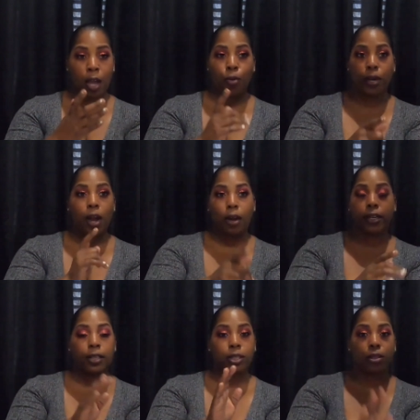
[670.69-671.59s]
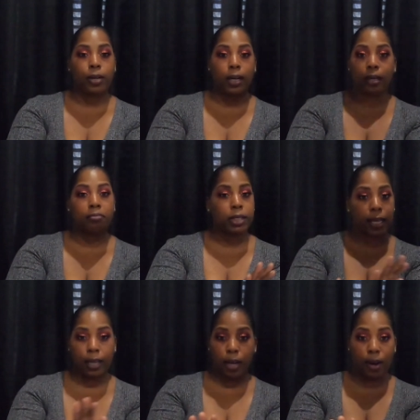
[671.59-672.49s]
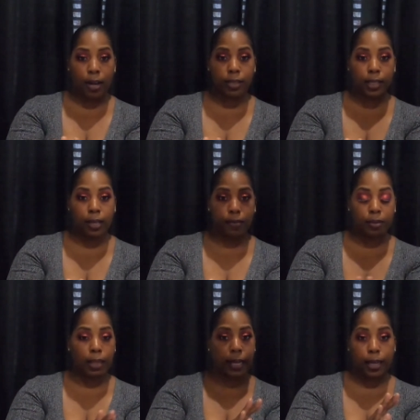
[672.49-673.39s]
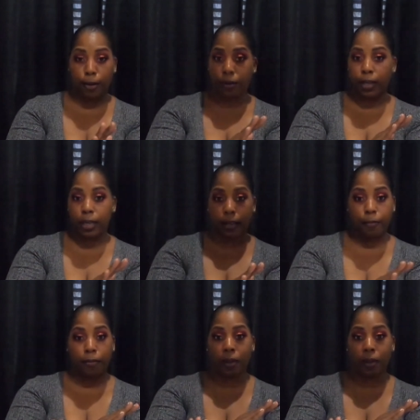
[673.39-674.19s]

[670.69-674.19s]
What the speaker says: We all need to start taking care of ourselves. Like get on a good